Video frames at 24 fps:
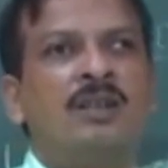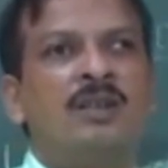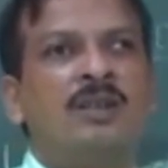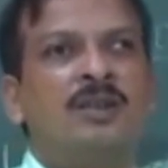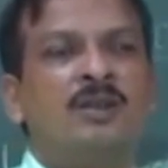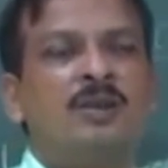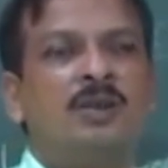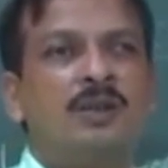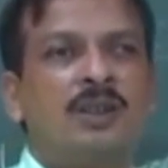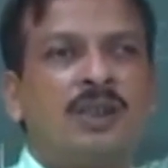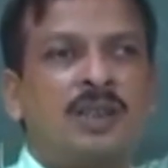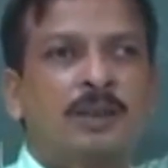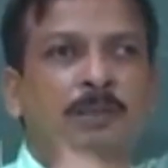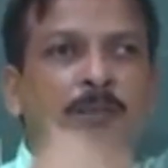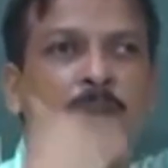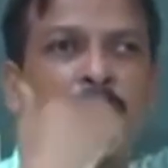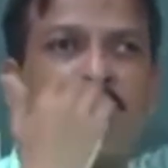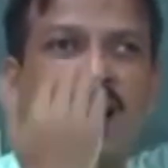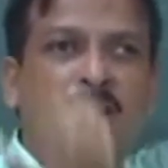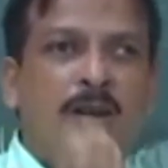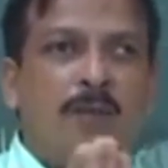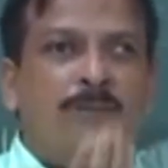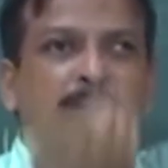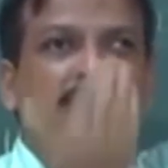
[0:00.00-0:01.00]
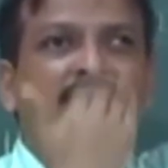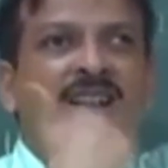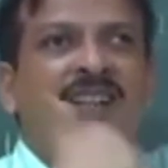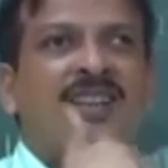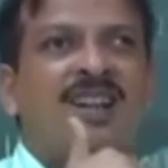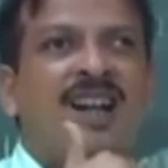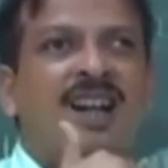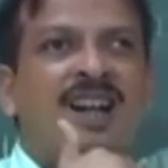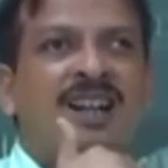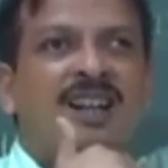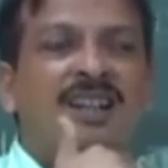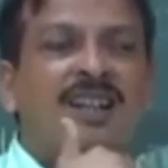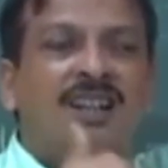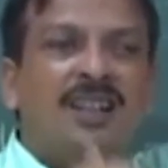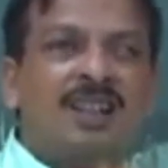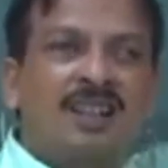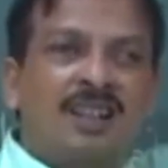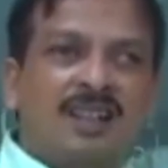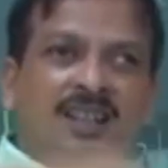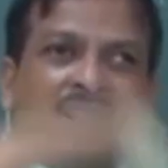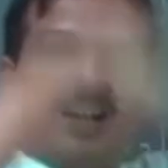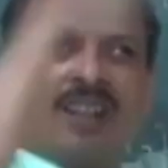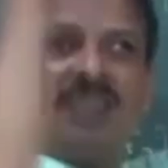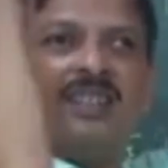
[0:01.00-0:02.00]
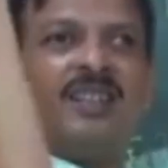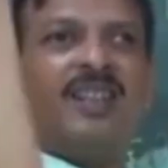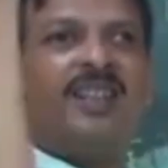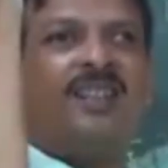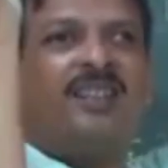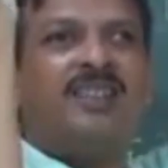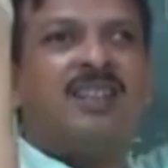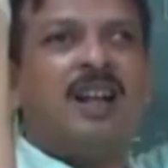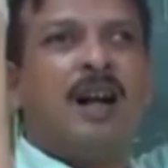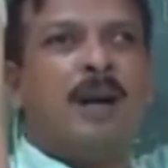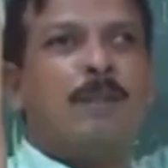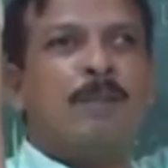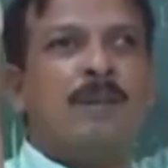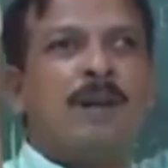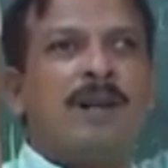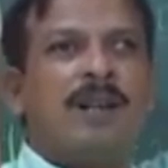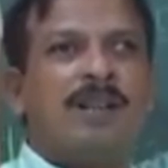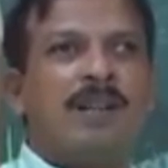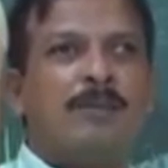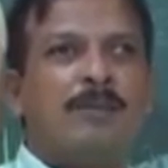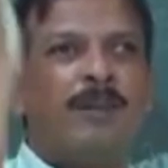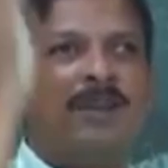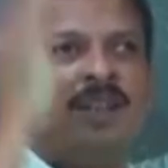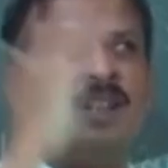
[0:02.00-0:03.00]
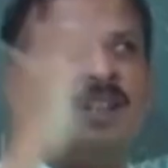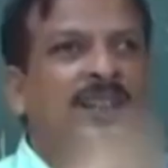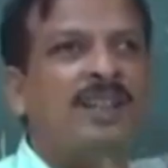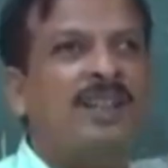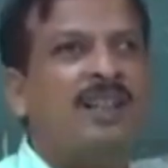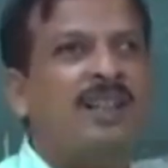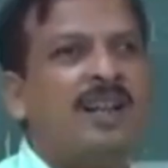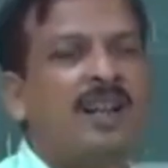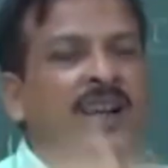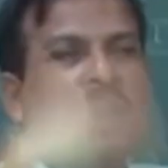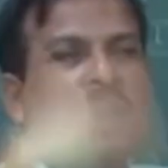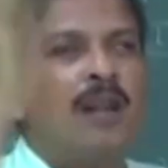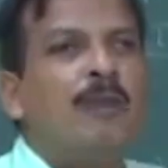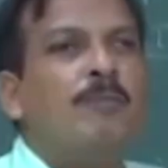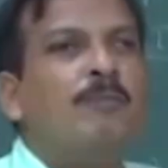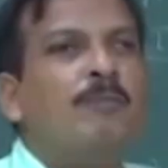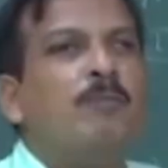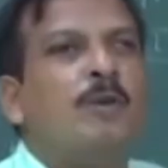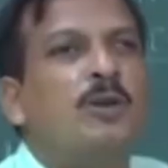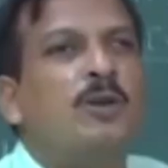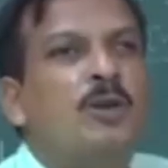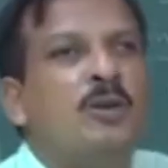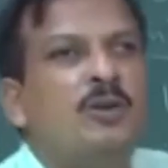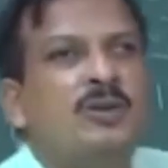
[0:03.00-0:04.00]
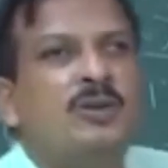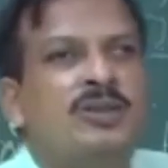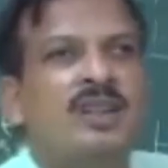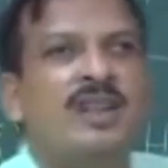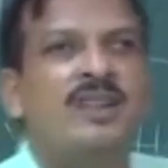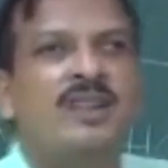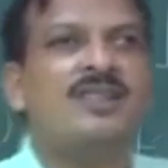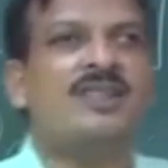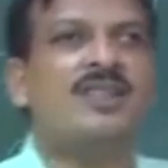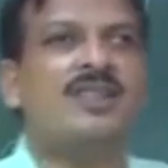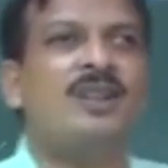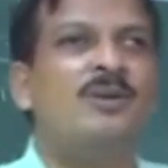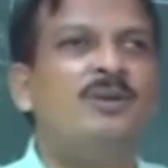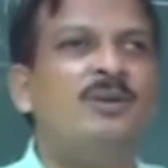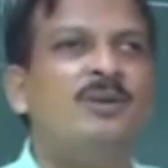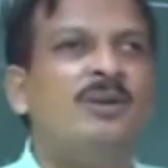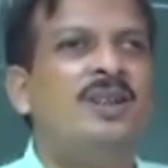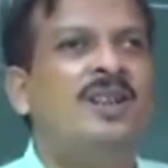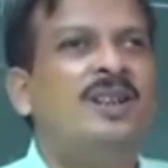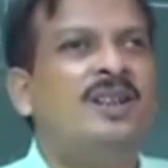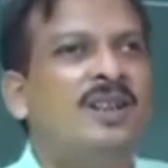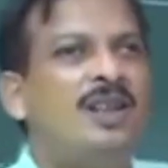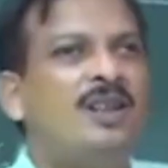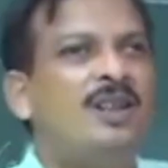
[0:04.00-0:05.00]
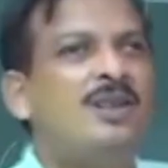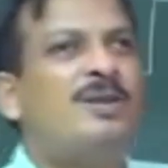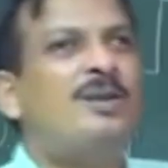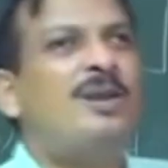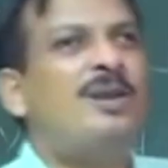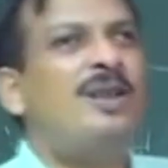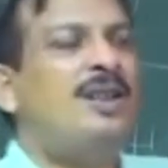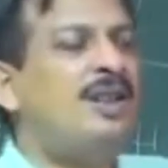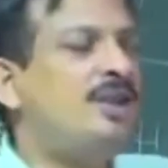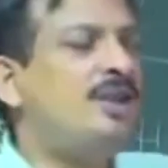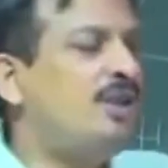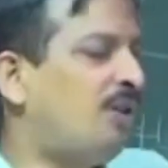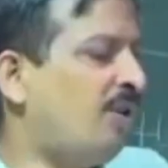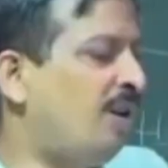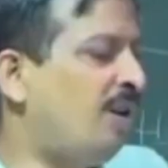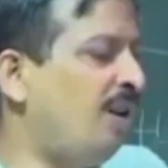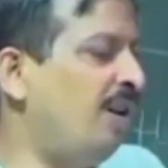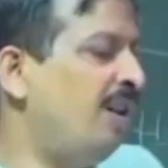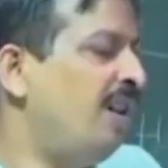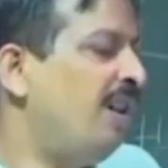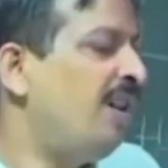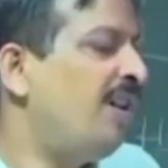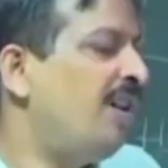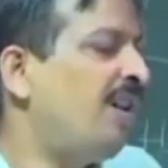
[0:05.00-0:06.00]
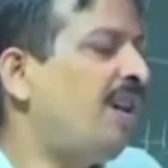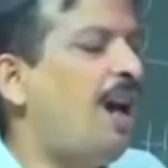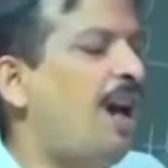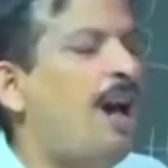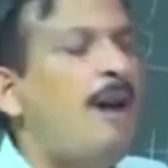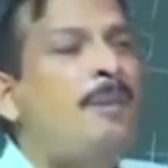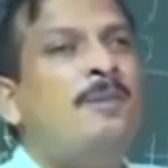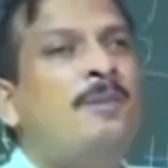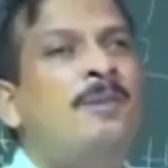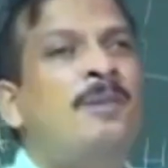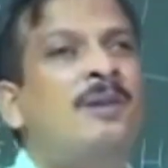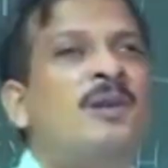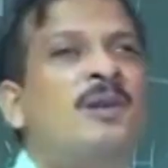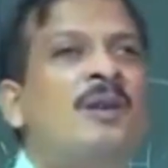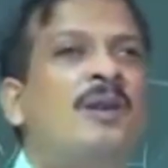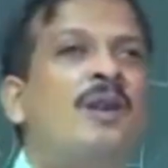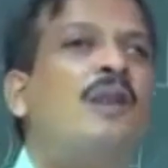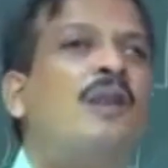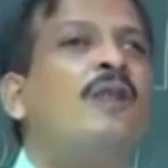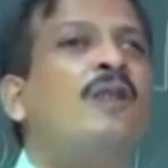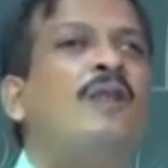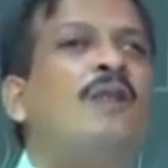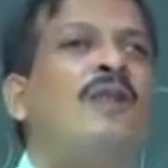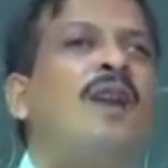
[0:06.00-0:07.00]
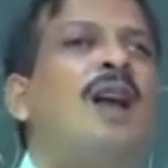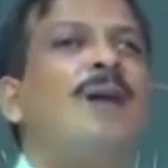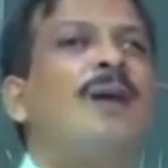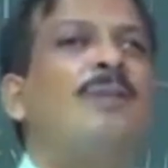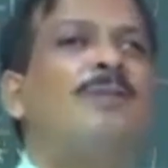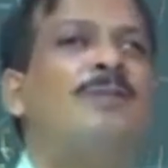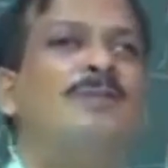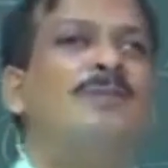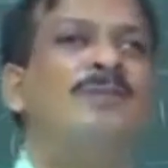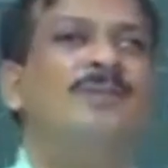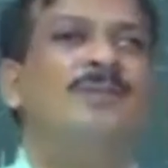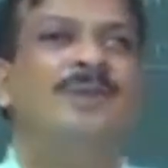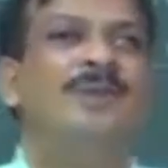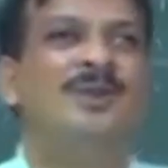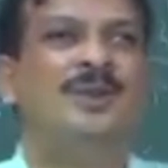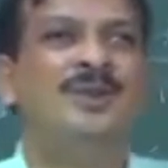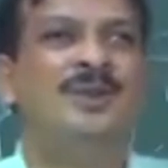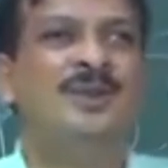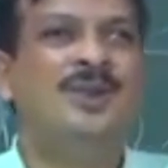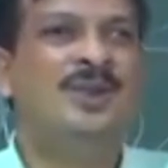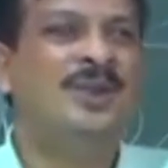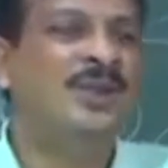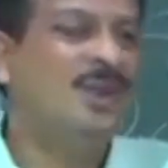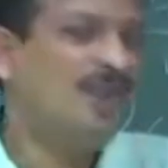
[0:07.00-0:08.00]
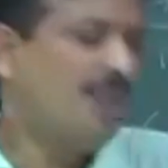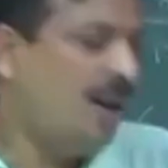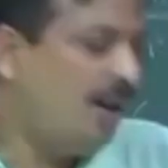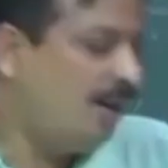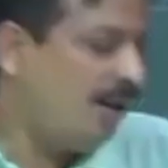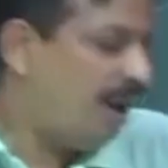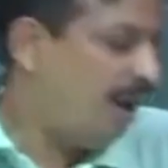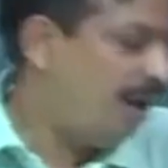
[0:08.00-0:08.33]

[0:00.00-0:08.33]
So, back of the tongue touches the upper cavity and produce that sound, that is why it is called tap or flap. Now,